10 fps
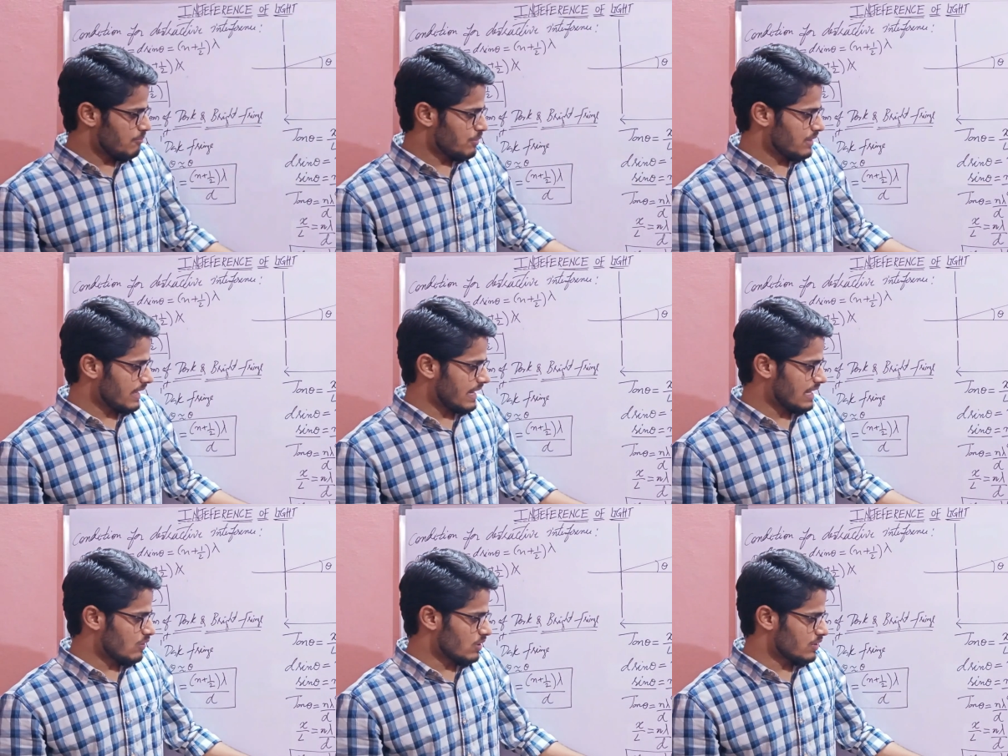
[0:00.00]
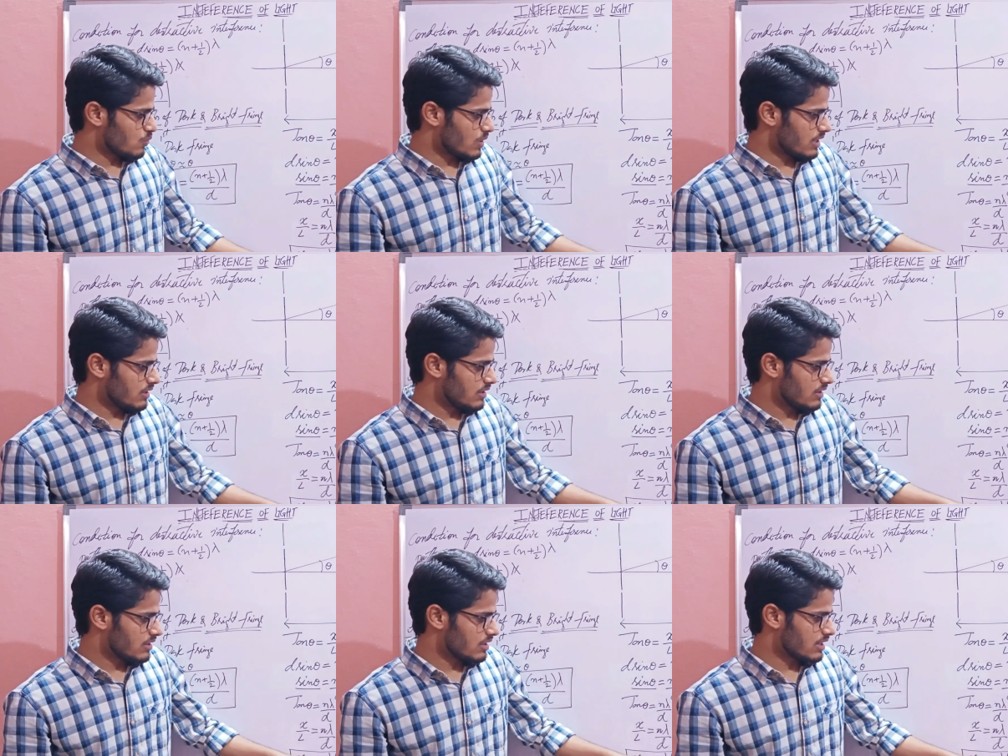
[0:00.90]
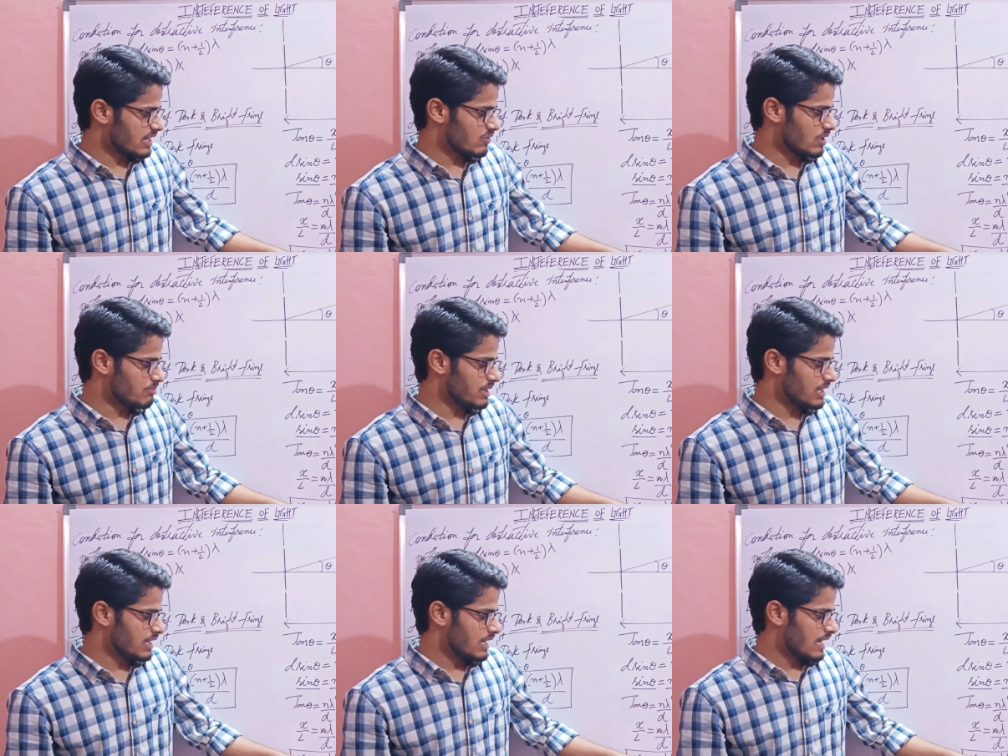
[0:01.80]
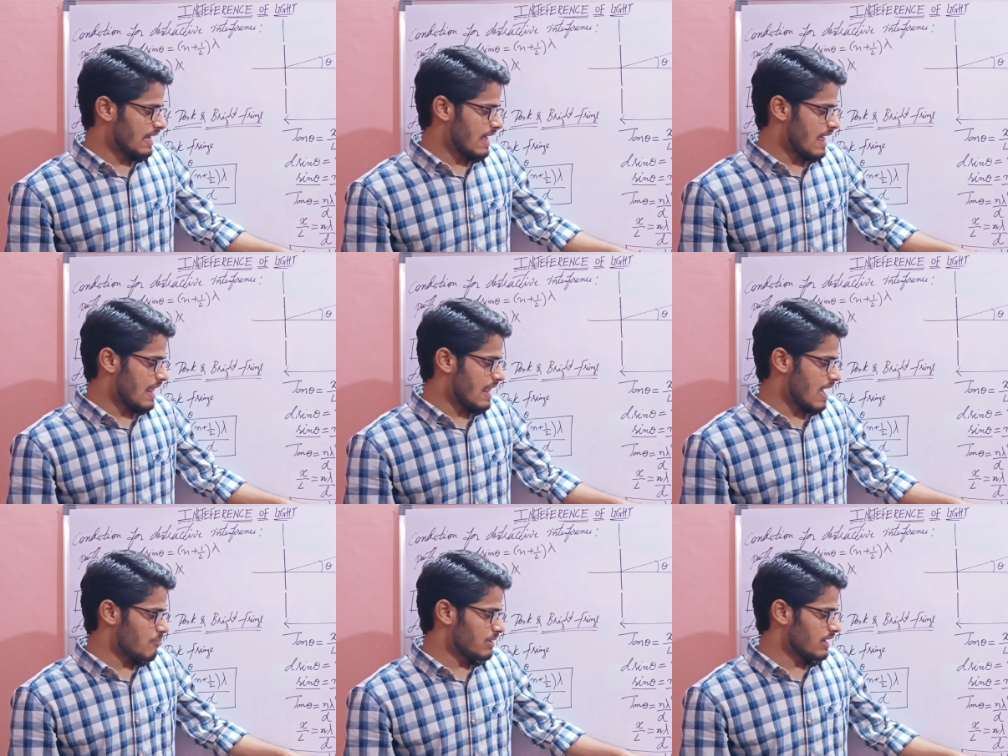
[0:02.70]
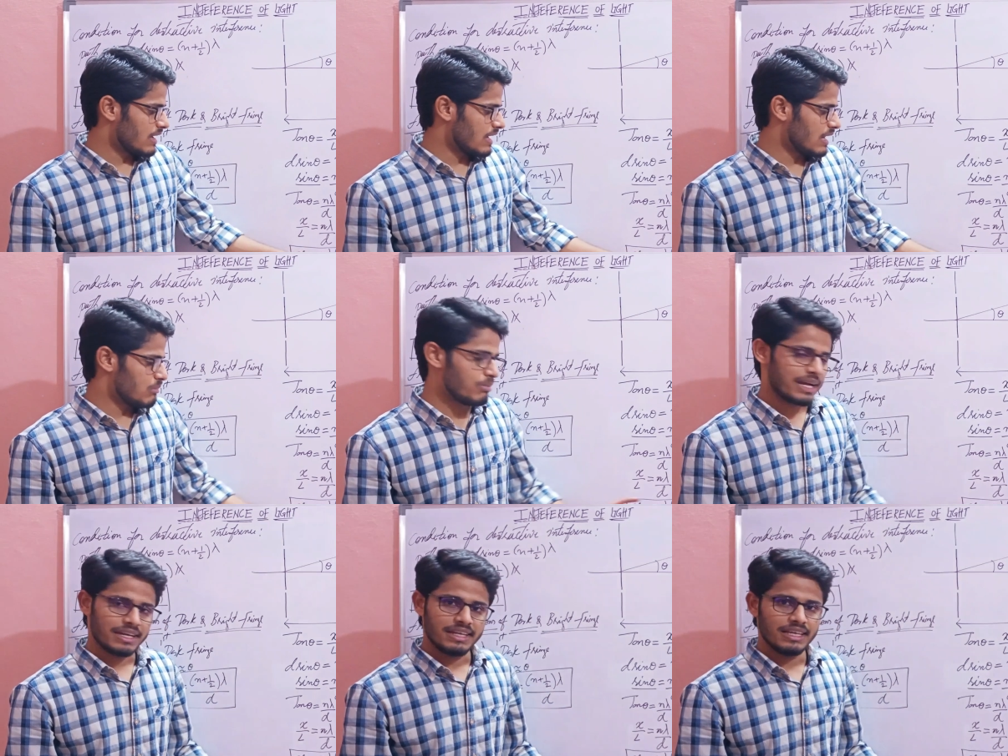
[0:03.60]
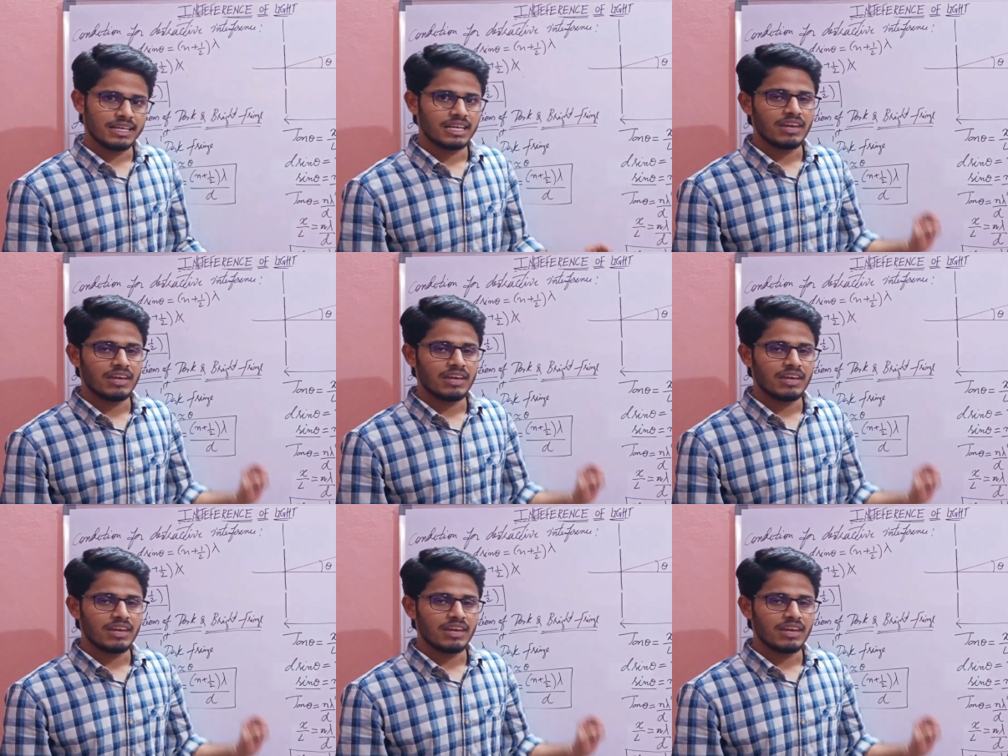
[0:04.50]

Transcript: put n equal to 1, here it will be lambda L by d.